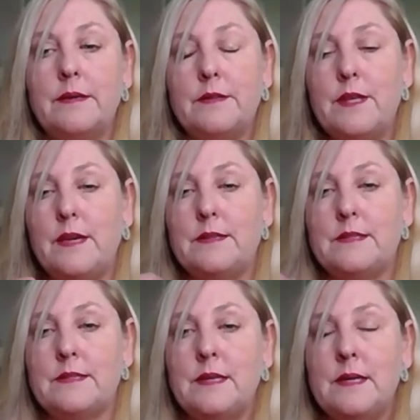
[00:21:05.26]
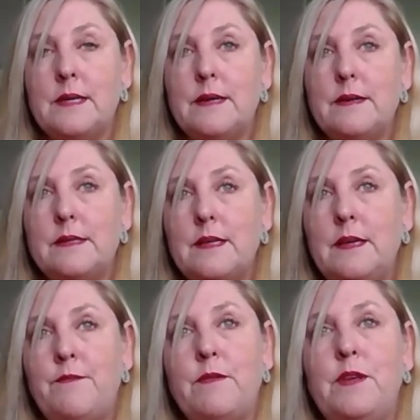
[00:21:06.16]

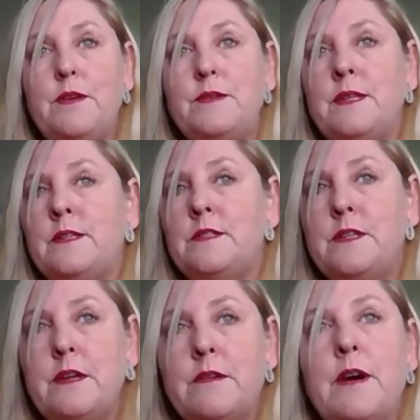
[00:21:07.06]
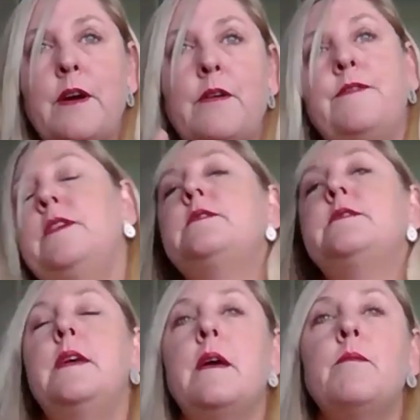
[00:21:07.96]
if you're using Xero, if you're
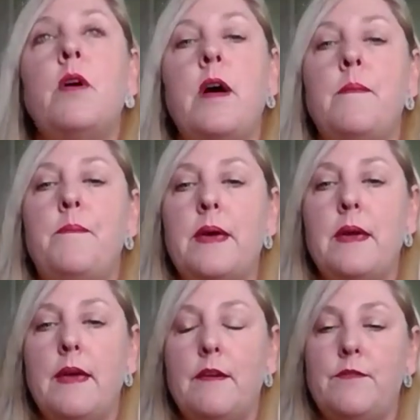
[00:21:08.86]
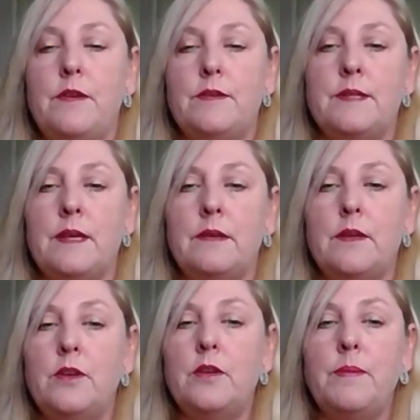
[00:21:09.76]
using MYOB, if you're using
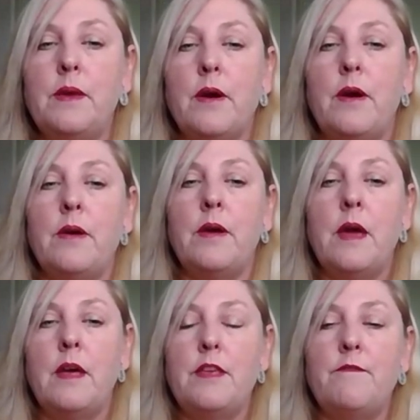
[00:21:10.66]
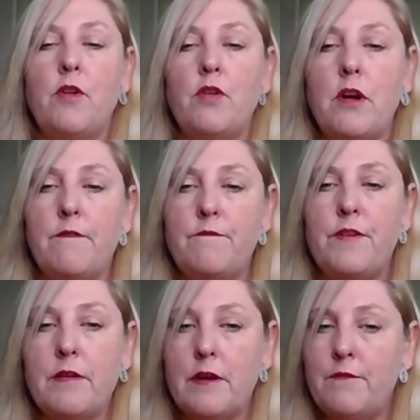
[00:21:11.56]
QBO, they've all got
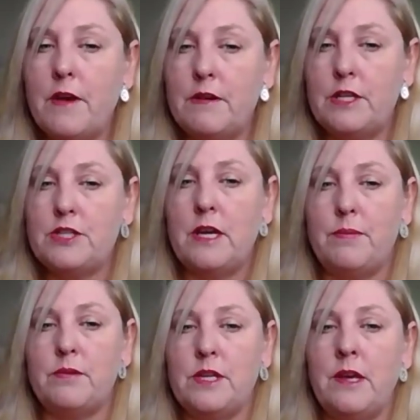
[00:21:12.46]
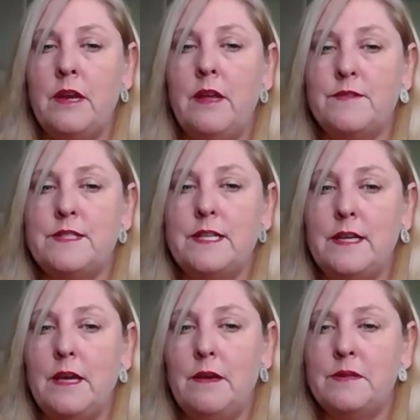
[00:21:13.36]
very, very cheap alternatives to
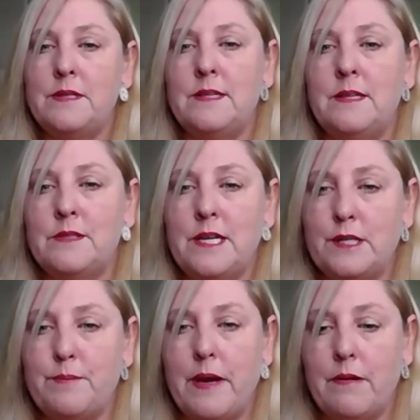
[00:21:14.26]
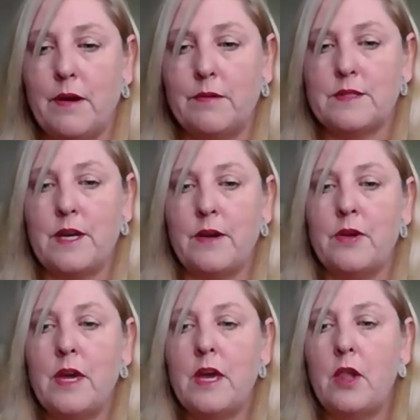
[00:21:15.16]
get you onto single touch payroll. So
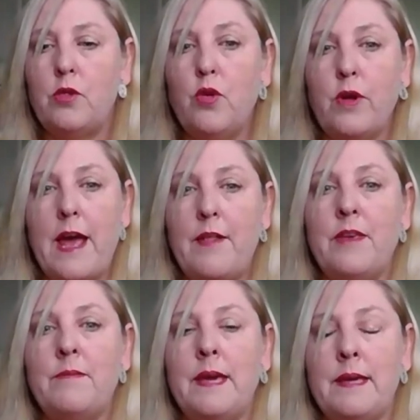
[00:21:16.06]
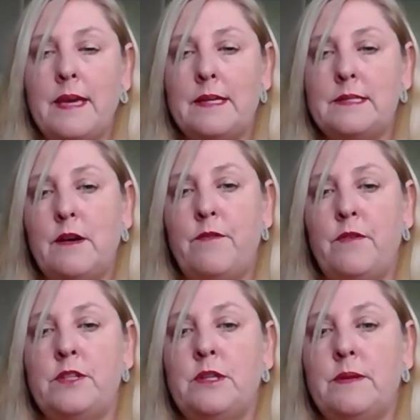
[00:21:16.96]
look at them and get yourself
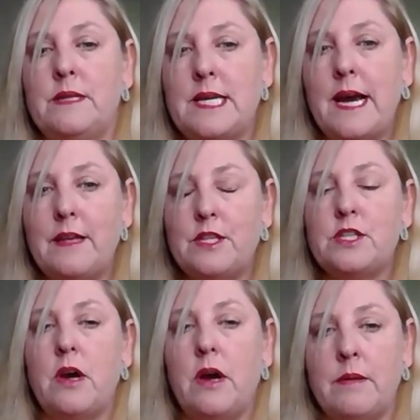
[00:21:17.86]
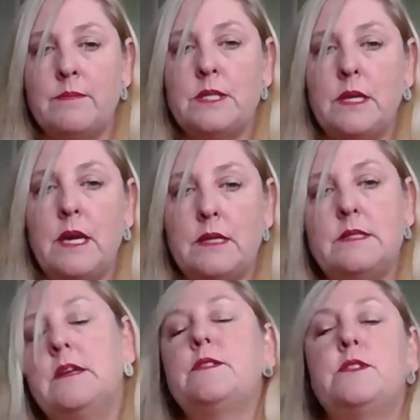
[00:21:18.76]
onto it. Take the time to get
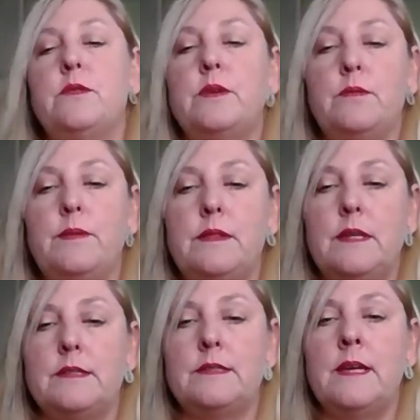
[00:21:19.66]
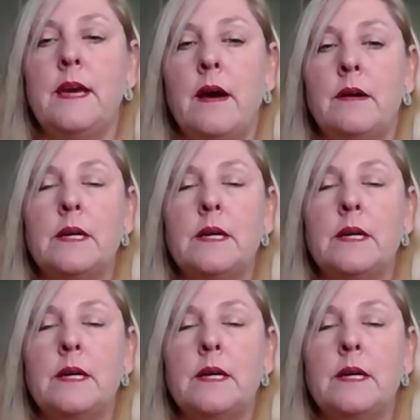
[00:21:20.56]
yourself sorted with this now.